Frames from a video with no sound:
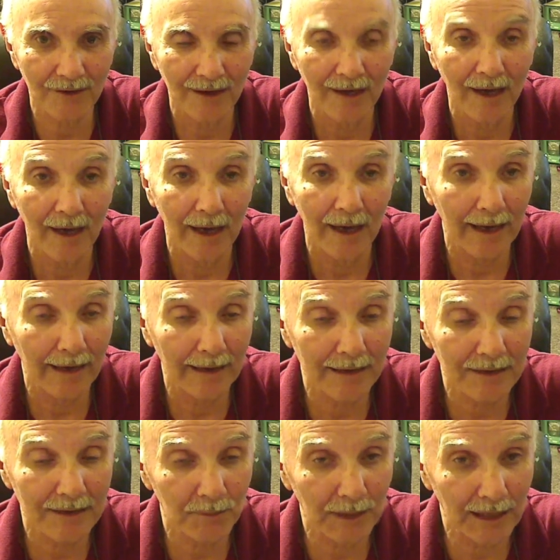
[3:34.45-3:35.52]
and
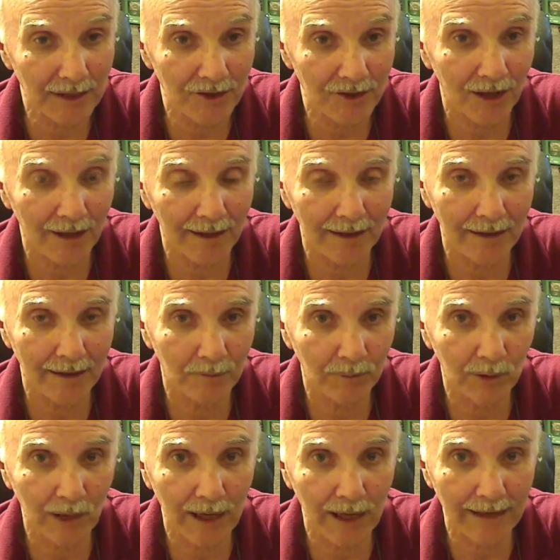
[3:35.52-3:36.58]
especially to
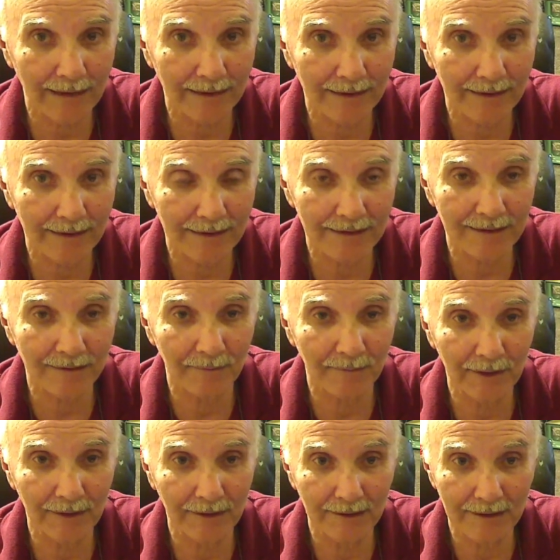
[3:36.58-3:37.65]
practice some of
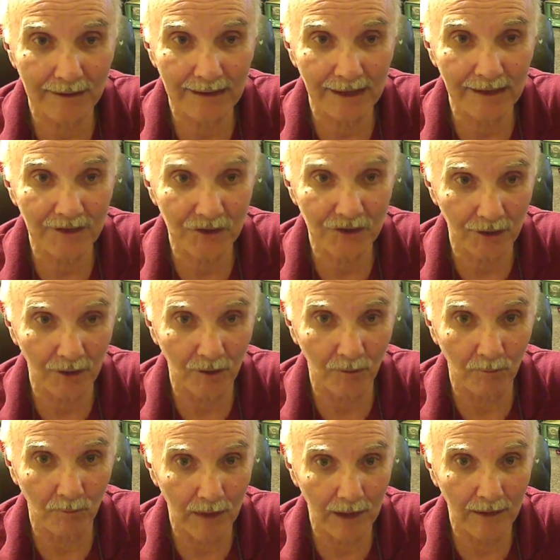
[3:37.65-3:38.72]
the digital
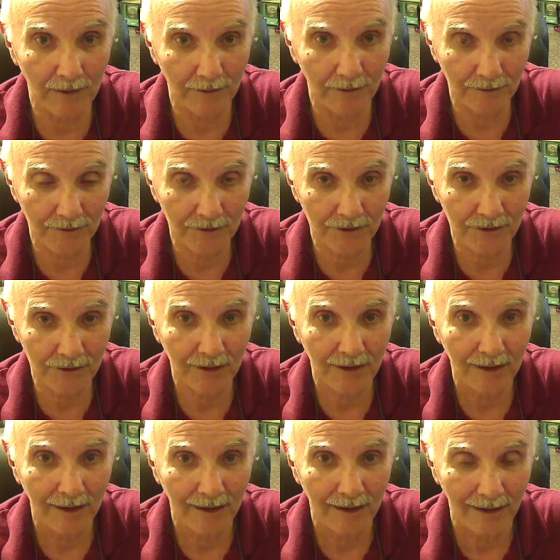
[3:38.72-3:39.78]
modes
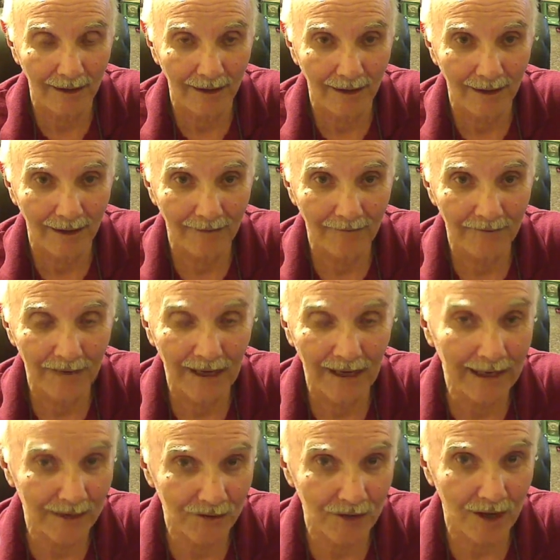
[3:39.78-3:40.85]
of
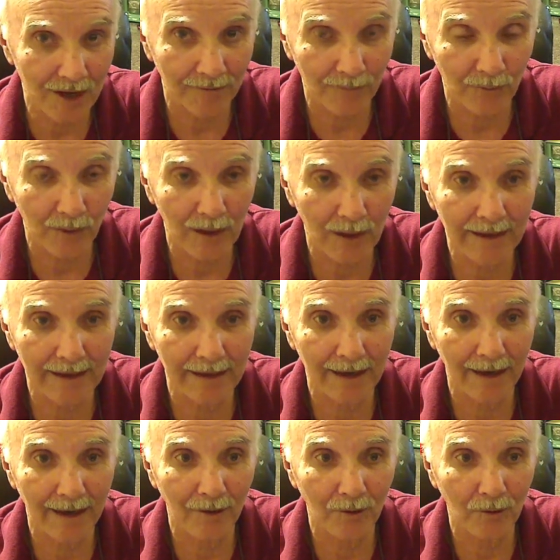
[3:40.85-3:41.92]
HF
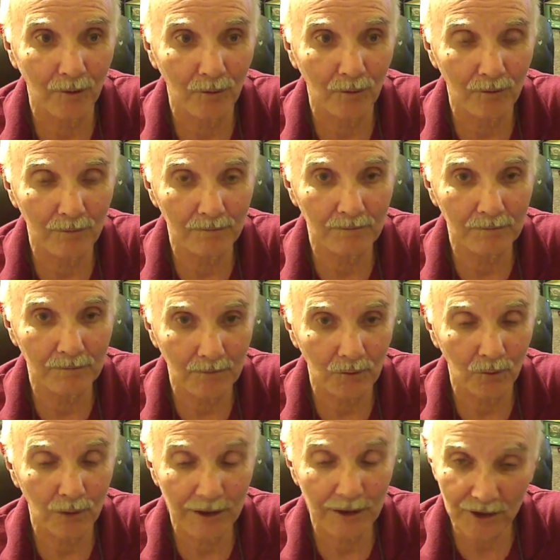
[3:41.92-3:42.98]
radio
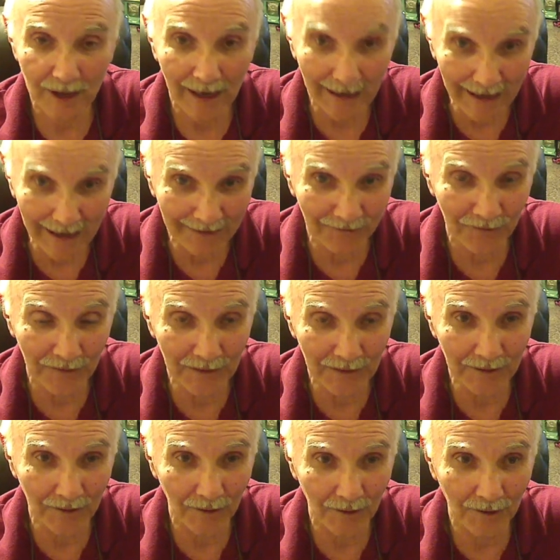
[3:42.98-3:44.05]
which I
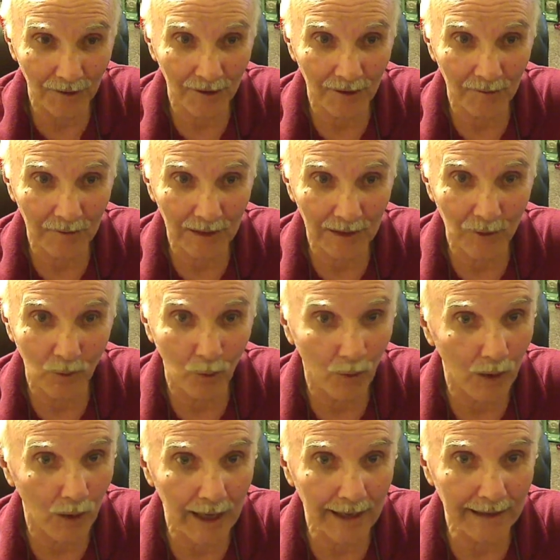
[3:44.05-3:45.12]
feel are going to be
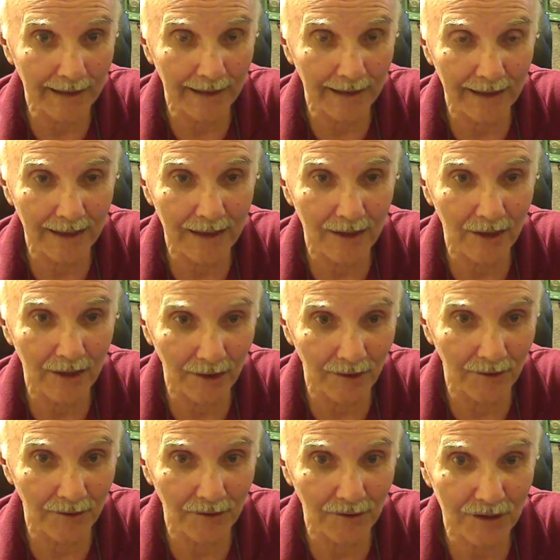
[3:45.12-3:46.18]
widely
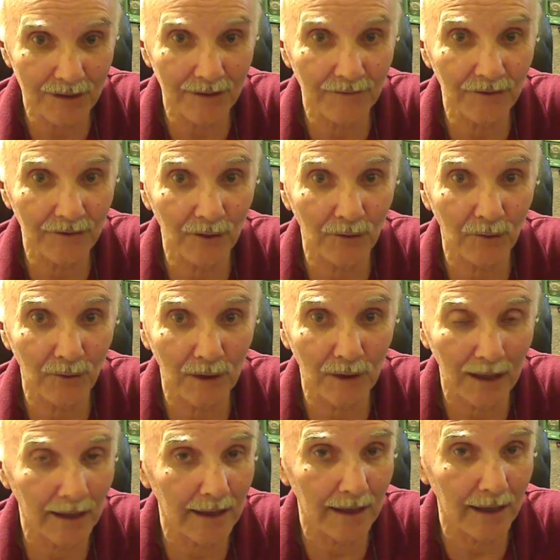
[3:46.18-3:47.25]
used if there
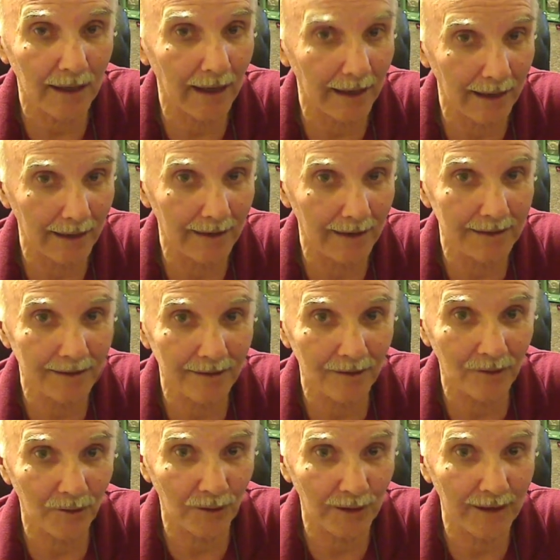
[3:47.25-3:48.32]
really is a
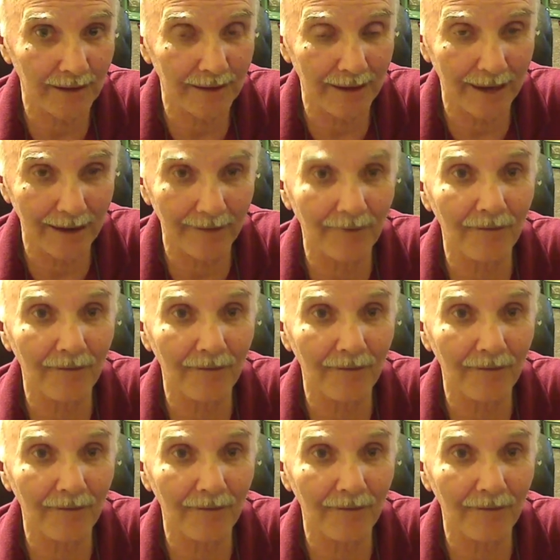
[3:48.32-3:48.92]
grid down.